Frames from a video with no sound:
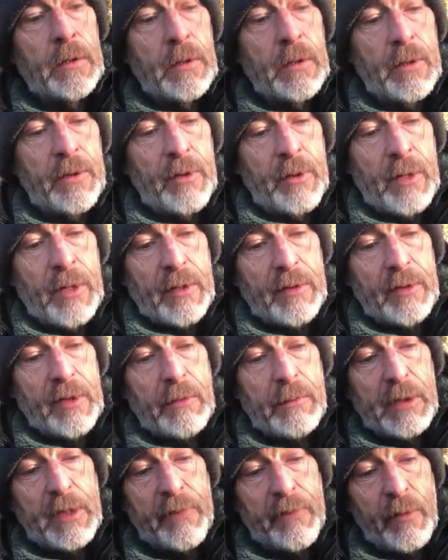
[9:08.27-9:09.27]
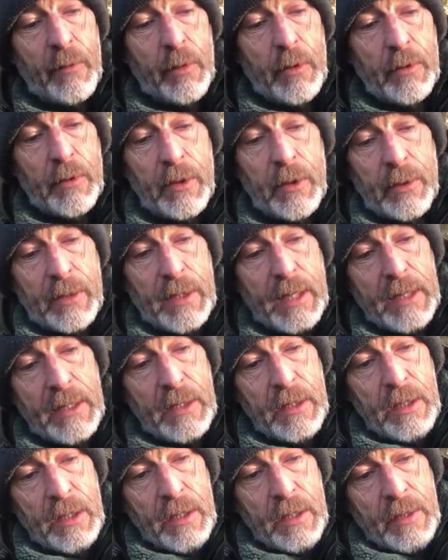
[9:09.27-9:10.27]
And do that double if you want, okay?
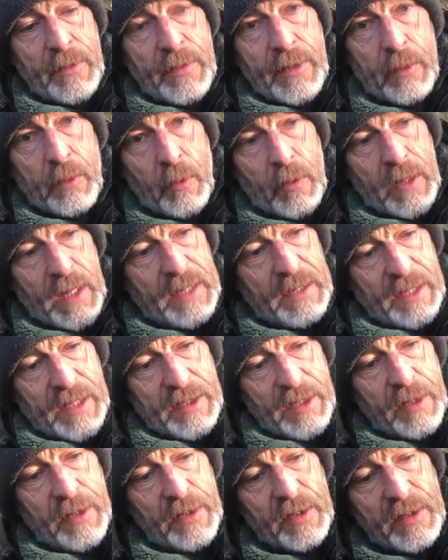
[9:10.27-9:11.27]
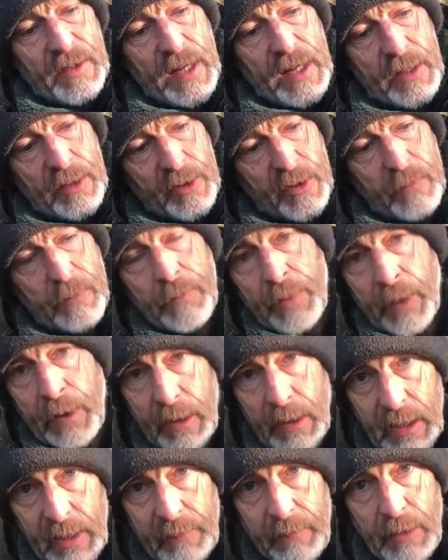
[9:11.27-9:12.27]
Now what that is, that's under tension, but
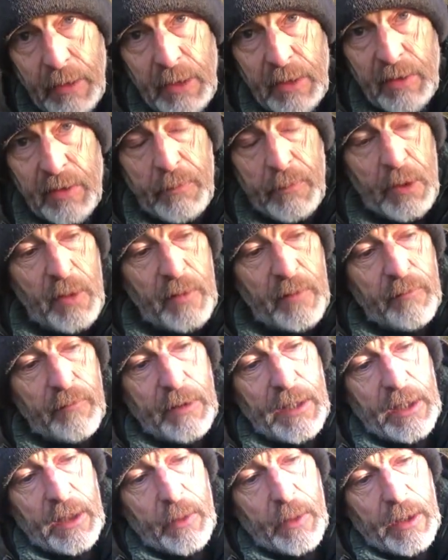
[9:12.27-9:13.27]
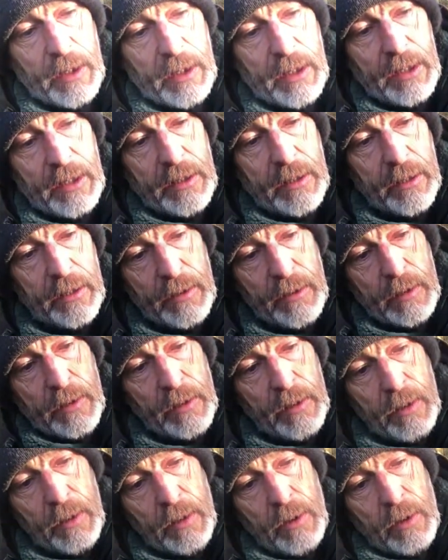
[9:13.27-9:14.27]
if you need to move really quickly,
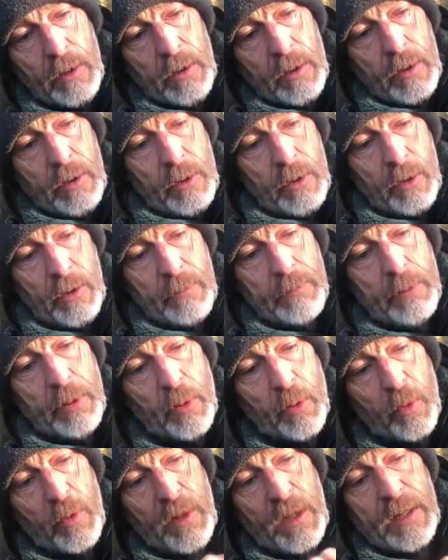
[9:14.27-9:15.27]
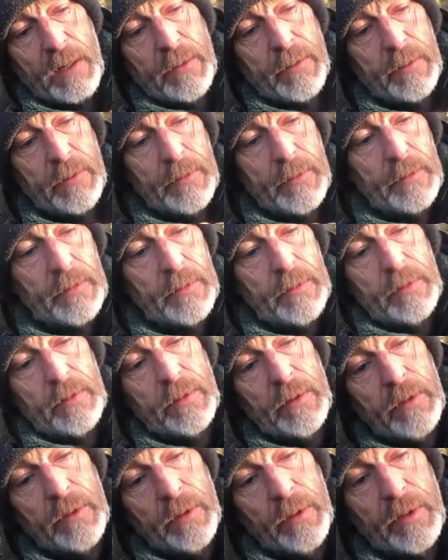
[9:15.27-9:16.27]
you can pull that,
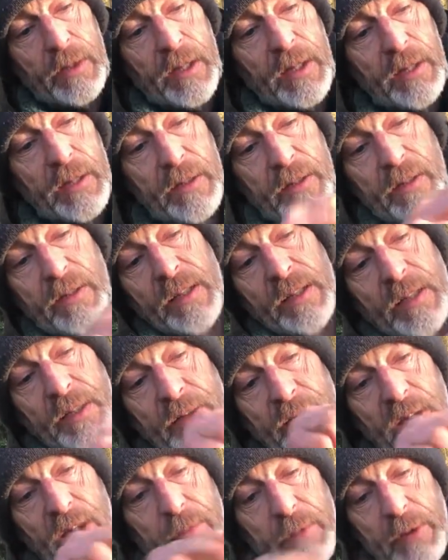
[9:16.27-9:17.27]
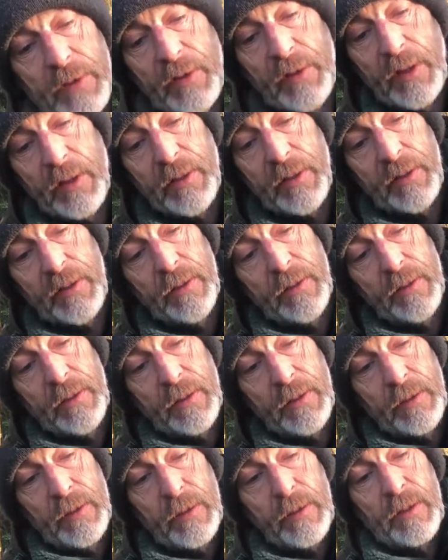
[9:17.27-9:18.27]
okay? And that's come undone.
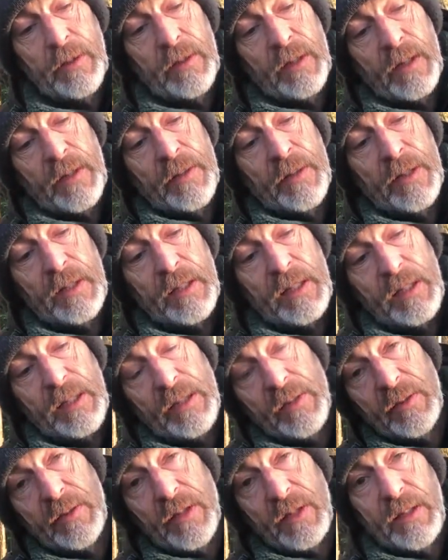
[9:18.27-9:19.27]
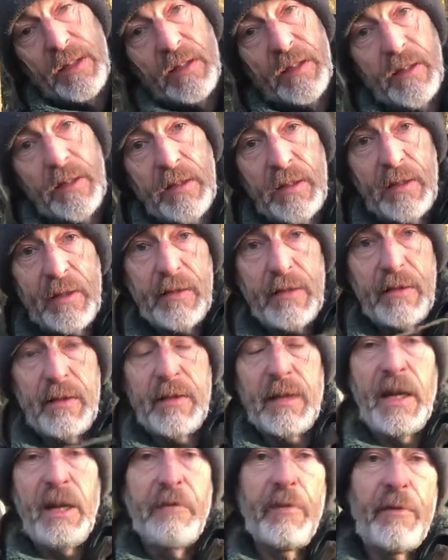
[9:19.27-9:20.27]
And then easily,
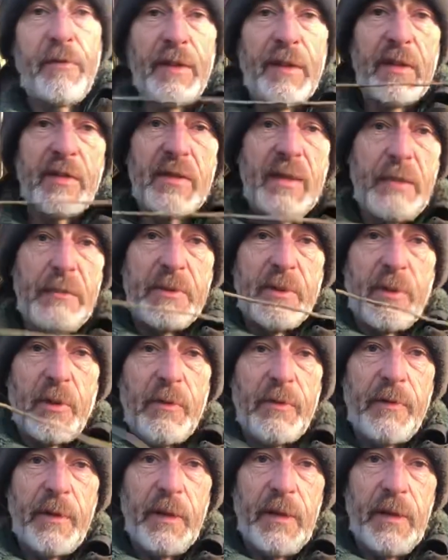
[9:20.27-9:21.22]
everything slips off.